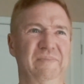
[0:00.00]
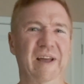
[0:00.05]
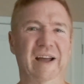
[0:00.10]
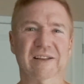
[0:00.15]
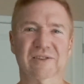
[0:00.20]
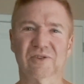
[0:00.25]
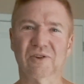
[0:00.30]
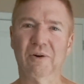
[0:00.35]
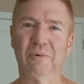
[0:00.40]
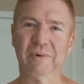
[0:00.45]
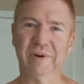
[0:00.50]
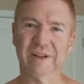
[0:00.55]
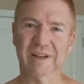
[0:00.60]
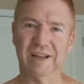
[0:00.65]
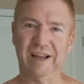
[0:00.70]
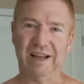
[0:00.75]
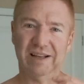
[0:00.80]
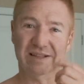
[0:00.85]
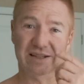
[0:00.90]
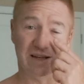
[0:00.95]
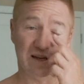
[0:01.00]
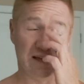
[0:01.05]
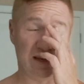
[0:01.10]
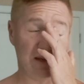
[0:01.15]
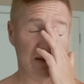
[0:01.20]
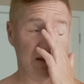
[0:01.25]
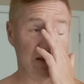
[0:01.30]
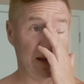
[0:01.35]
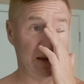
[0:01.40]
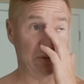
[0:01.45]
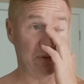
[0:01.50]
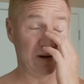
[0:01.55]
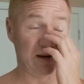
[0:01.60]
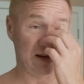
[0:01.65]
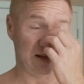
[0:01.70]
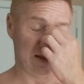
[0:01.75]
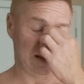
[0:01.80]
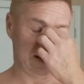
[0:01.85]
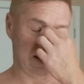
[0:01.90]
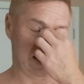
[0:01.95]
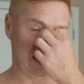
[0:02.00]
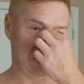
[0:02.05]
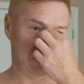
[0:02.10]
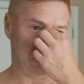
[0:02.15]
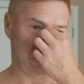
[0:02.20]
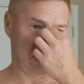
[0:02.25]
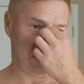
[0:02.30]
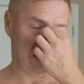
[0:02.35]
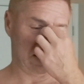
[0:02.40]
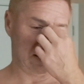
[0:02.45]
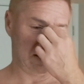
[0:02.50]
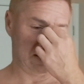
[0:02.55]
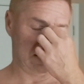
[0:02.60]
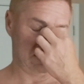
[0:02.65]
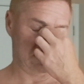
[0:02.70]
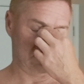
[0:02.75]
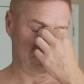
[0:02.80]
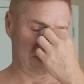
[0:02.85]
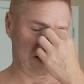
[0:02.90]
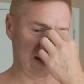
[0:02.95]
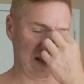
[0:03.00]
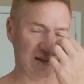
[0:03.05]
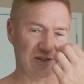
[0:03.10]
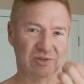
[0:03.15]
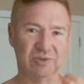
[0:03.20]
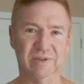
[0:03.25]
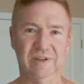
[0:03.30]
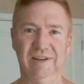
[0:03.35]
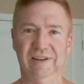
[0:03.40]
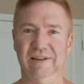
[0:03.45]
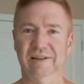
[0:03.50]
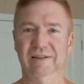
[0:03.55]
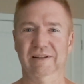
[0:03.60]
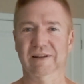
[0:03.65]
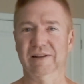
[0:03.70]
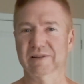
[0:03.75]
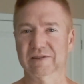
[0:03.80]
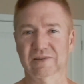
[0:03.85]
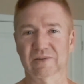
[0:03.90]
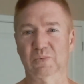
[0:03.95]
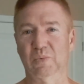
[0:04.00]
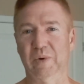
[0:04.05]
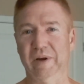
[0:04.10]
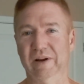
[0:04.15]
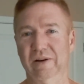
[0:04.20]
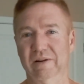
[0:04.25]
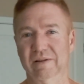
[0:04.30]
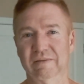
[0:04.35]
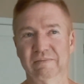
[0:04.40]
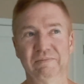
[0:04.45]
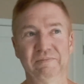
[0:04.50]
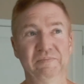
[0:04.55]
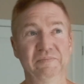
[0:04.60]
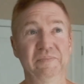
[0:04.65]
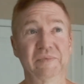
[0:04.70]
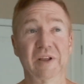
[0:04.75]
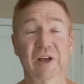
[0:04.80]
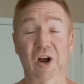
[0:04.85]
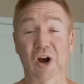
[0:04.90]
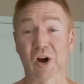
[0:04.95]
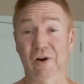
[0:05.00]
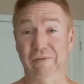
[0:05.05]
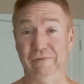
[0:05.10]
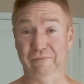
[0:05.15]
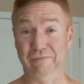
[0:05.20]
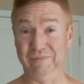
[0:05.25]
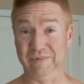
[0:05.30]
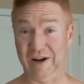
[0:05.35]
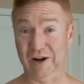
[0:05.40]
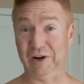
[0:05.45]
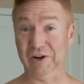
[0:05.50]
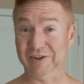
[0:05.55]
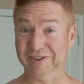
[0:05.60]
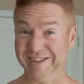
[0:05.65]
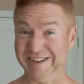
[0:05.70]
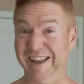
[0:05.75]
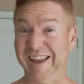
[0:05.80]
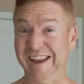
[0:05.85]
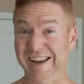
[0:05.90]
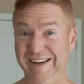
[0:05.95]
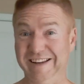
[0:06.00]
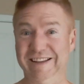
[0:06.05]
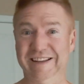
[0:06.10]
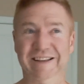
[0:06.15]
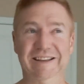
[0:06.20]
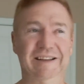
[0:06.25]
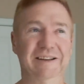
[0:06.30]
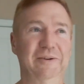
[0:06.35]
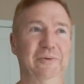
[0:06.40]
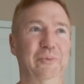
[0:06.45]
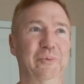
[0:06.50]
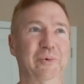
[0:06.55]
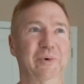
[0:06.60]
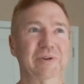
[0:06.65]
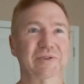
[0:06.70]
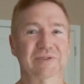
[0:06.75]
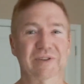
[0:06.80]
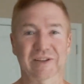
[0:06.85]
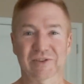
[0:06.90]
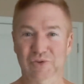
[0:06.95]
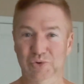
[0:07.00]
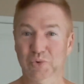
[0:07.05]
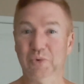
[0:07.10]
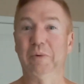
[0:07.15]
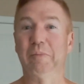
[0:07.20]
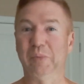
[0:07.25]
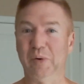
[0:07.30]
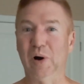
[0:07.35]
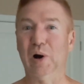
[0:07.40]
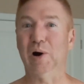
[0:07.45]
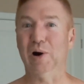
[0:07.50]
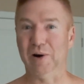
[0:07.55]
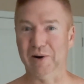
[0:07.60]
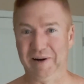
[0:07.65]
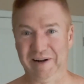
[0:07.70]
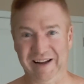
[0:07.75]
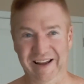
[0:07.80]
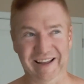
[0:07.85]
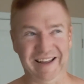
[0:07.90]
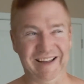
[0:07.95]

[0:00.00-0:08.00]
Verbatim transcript: I saw one of the guys that I did, went on a date with. We'd actually, and this is weird, our, our date was to a bar.